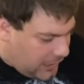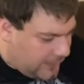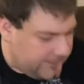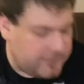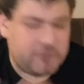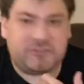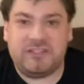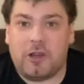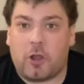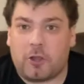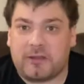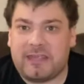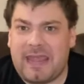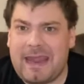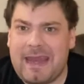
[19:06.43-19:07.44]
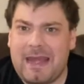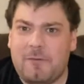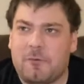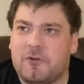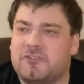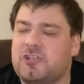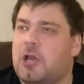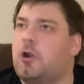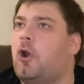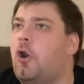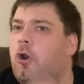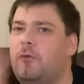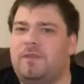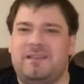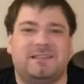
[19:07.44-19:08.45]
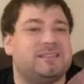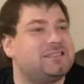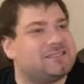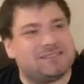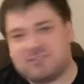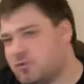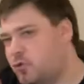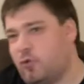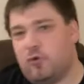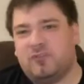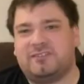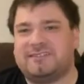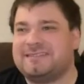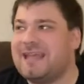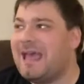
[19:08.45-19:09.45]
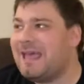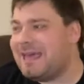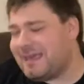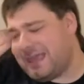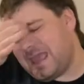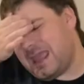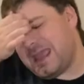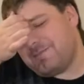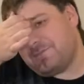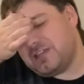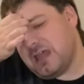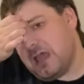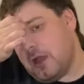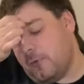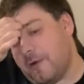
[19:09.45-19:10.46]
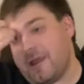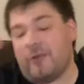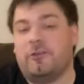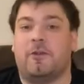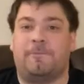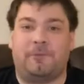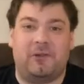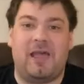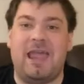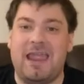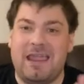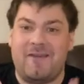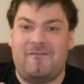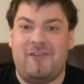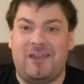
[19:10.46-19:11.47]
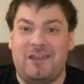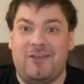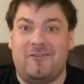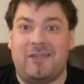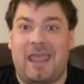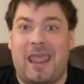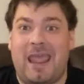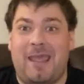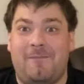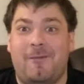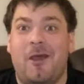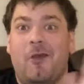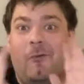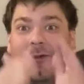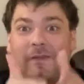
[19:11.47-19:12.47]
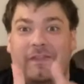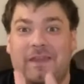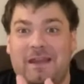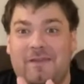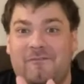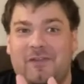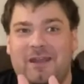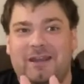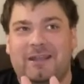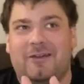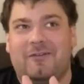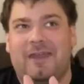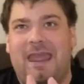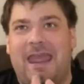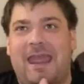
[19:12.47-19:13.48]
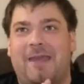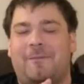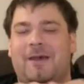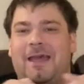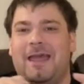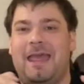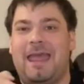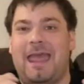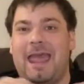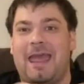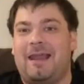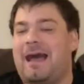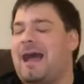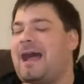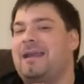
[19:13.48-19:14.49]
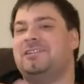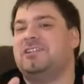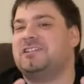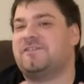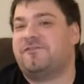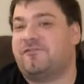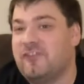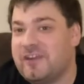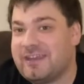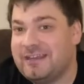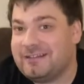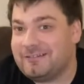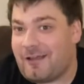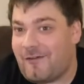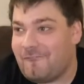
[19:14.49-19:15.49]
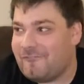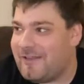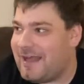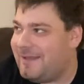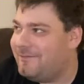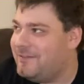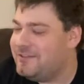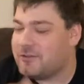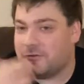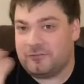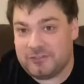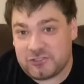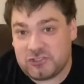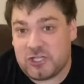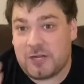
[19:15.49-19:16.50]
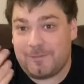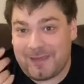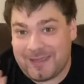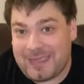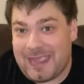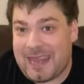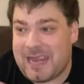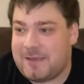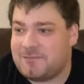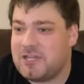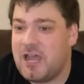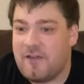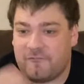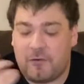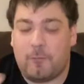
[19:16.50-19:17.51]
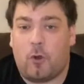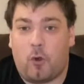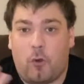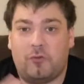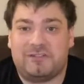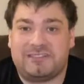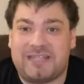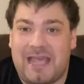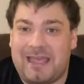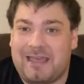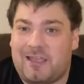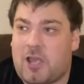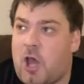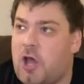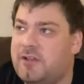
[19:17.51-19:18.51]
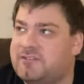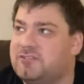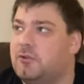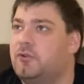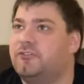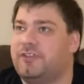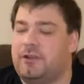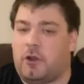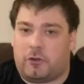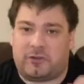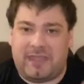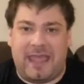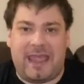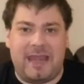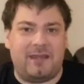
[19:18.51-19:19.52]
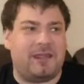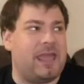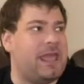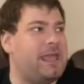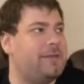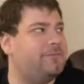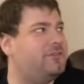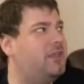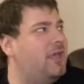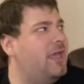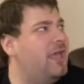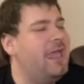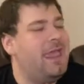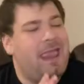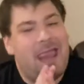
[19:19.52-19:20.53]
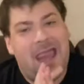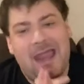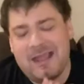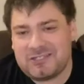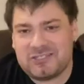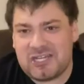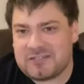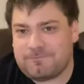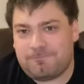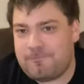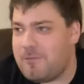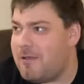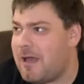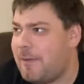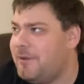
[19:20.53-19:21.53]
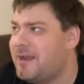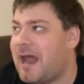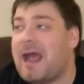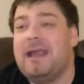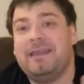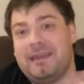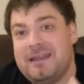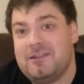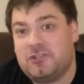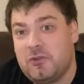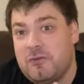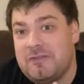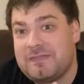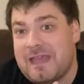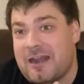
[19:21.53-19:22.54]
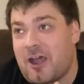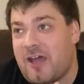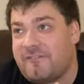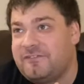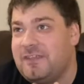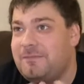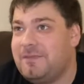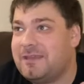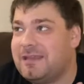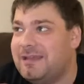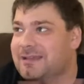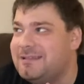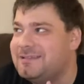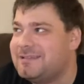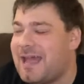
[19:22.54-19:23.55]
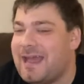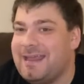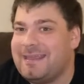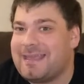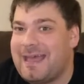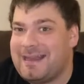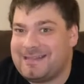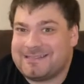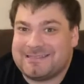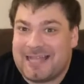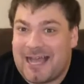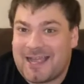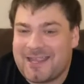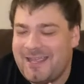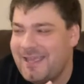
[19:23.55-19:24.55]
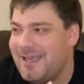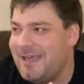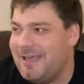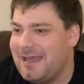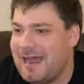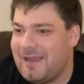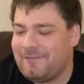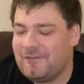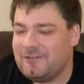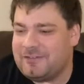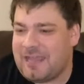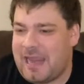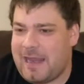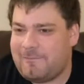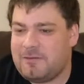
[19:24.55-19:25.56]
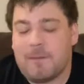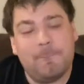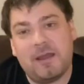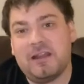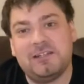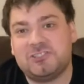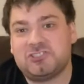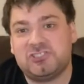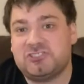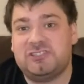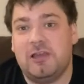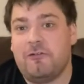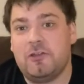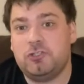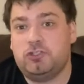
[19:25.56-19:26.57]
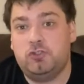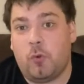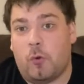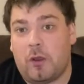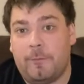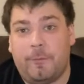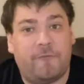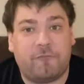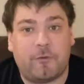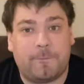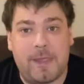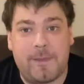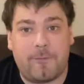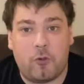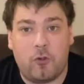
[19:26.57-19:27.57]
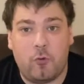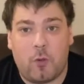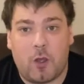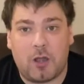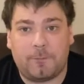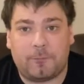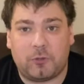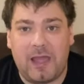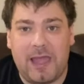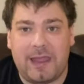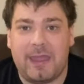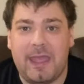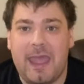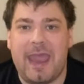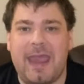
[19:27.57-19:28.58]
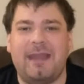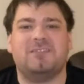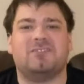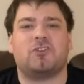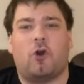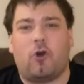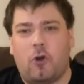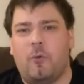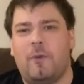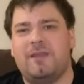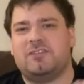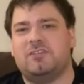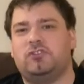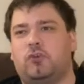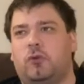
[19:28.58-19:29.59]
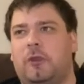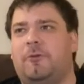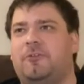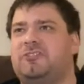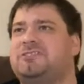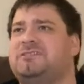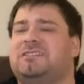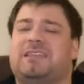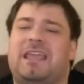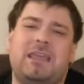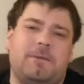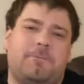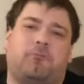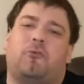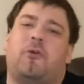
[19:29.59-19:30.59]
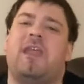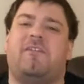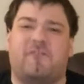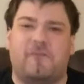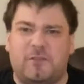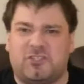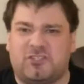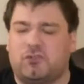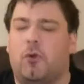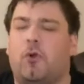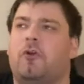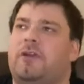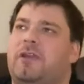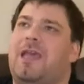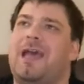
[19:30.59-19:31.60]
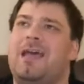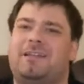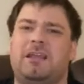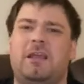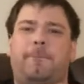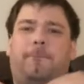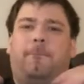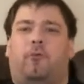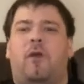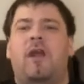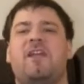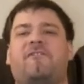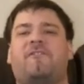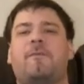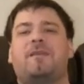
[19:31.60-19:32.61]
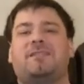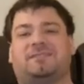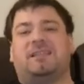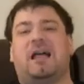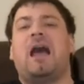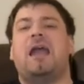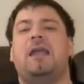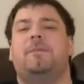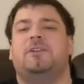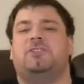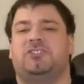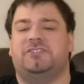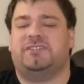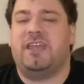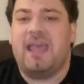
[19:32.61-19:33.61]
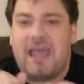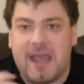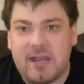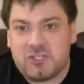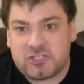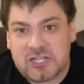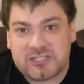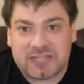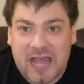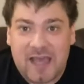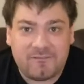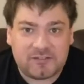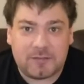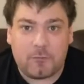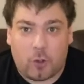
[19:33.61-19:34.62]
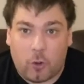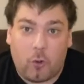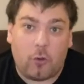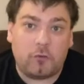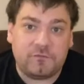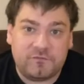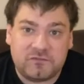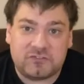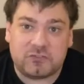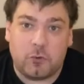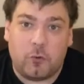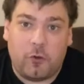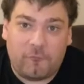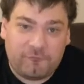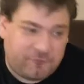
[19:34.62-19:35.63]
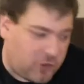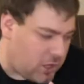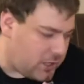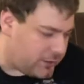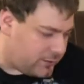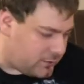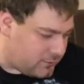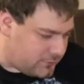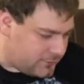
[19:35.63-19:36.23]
There's the arcade, where it's got all these cool Sega games where you're playing a video game within a video game, and I just freaking love that. These are legitimate games from old Sega consoles and arcade games, and it's just, I mean, I didn't do it that often because I kind of suck at those games, but it's still enjoyable for people who want to play. And it's always enjoyable just to take a break from the story, take a break from the side missions, and just have some old school fun.